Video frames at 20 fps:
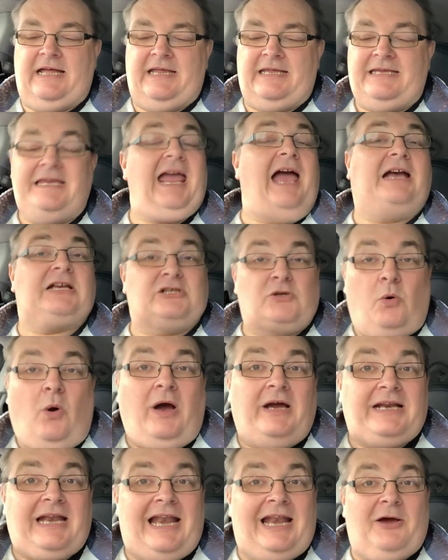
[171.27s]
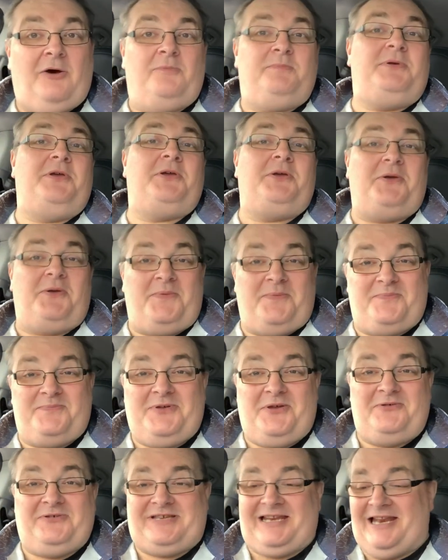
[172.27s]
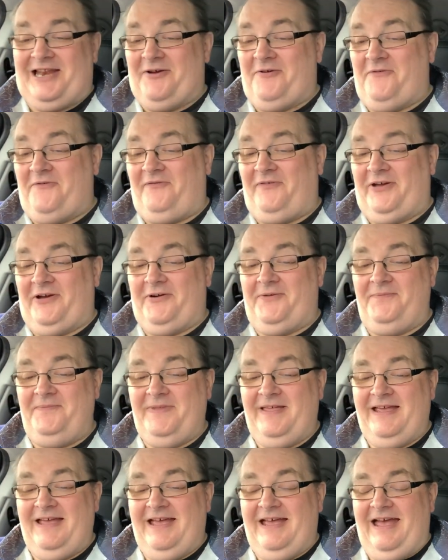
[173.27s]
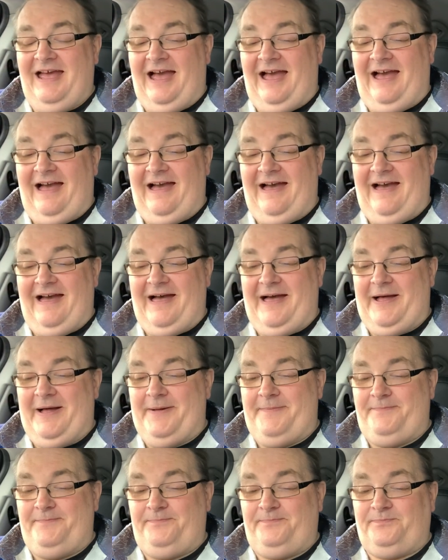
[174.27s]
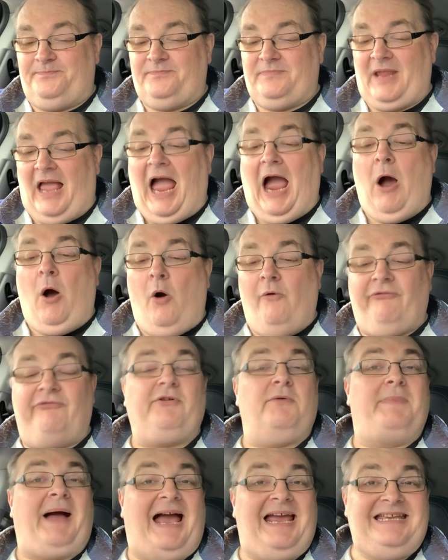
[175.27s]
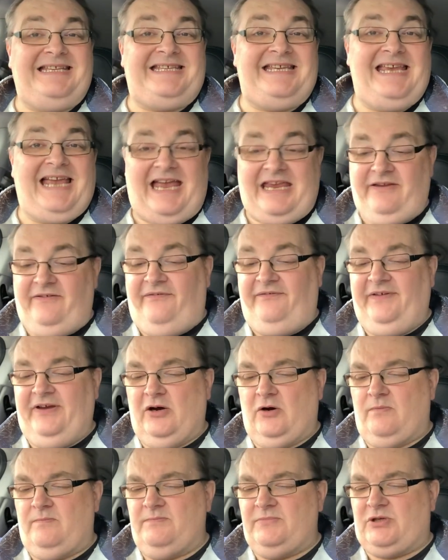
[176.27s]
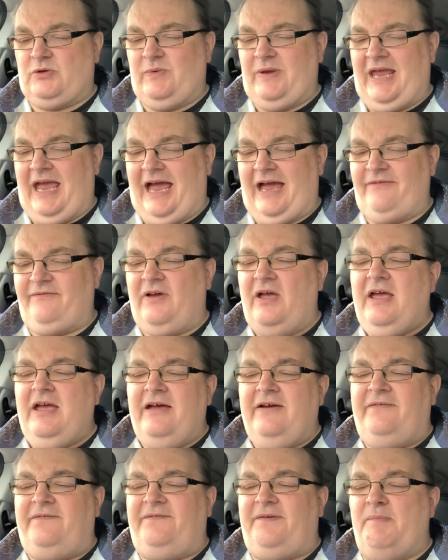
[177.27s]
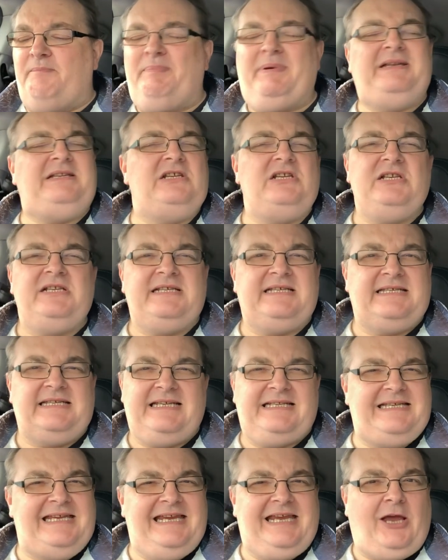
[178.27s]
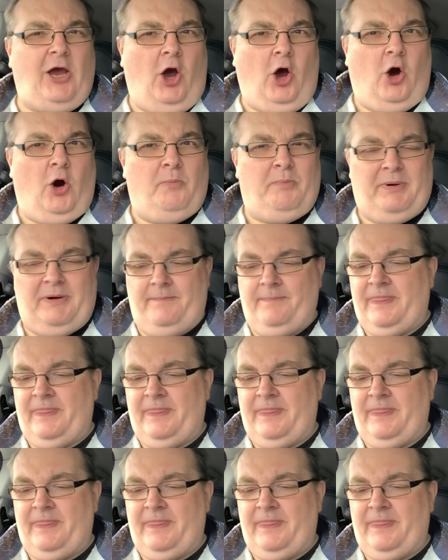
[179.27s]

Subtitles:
Yeah, it's quite a little amusing little film. From 88 films, we have Forbidden City Cop